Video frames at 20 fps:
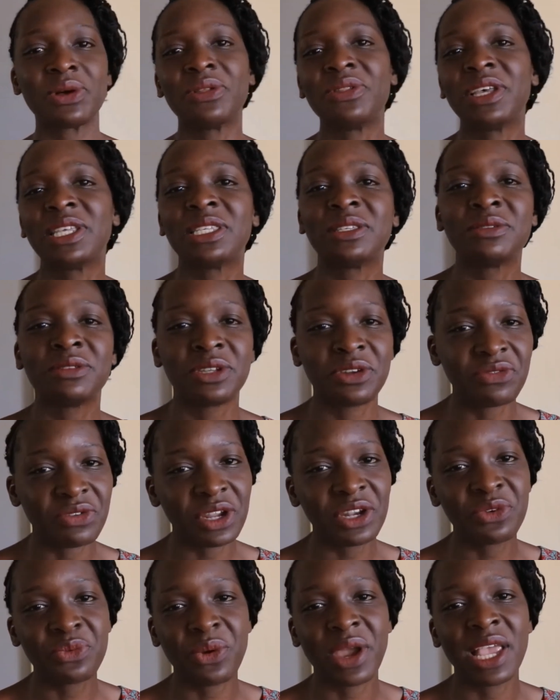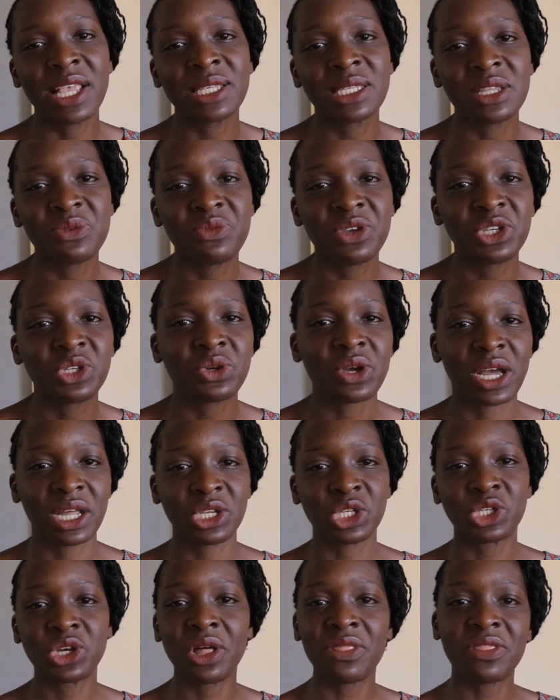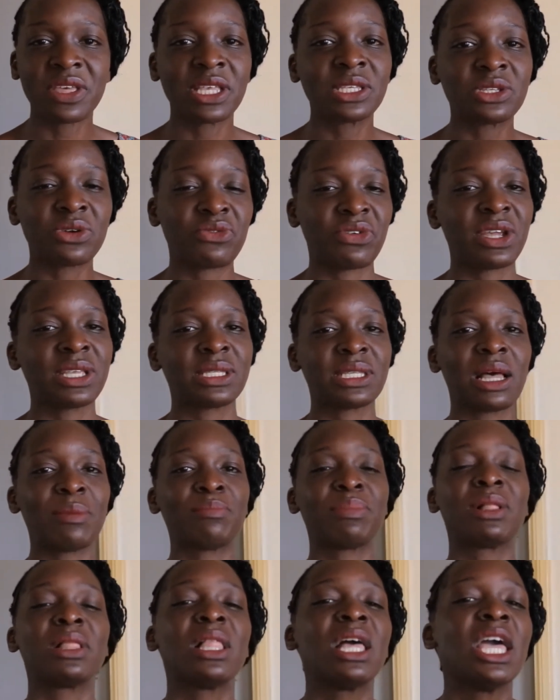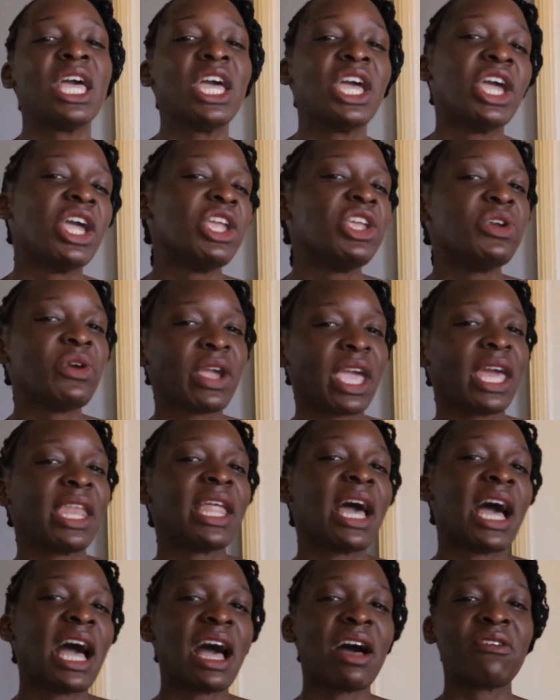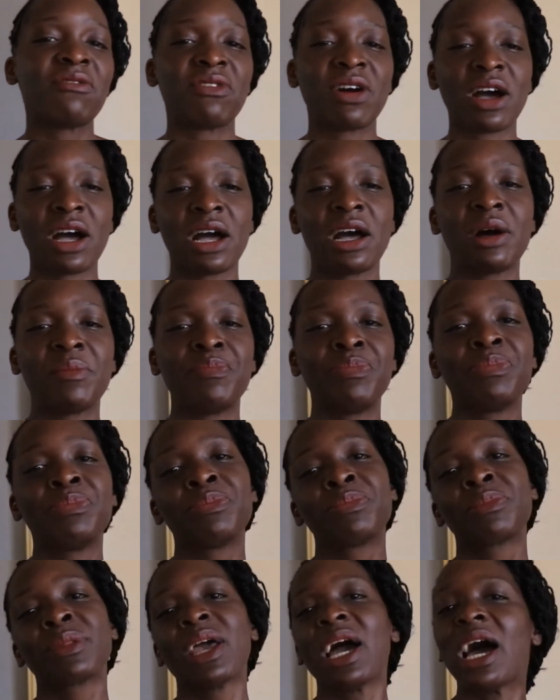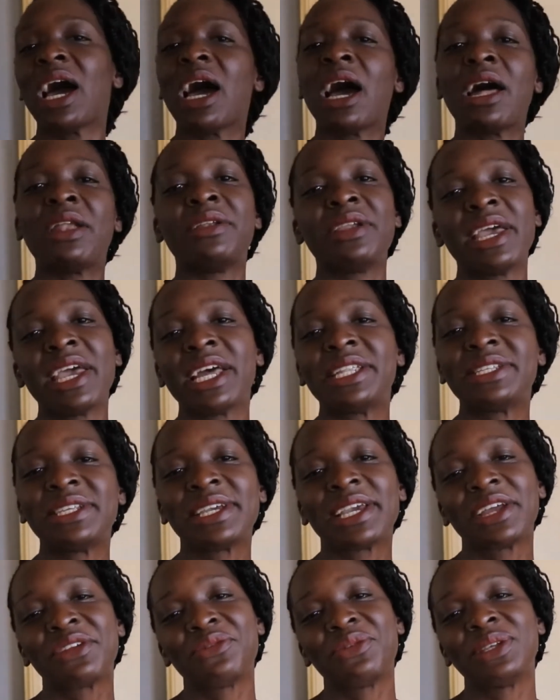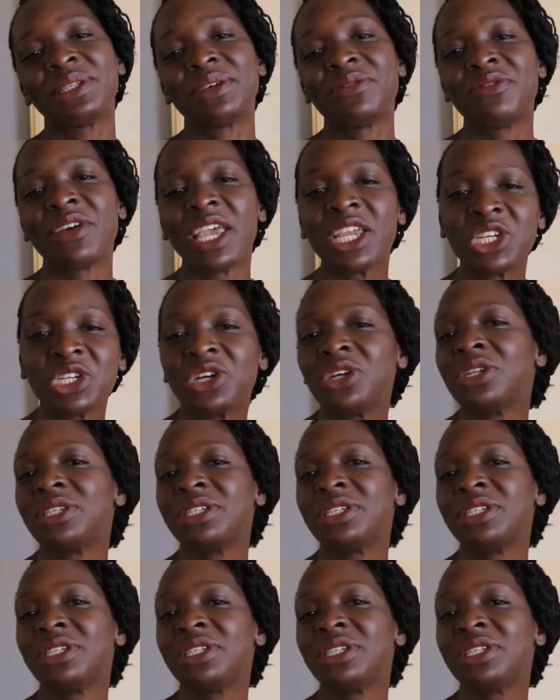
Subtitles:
there's different ways in which you can show this. So for example, you can have an air ticket reservation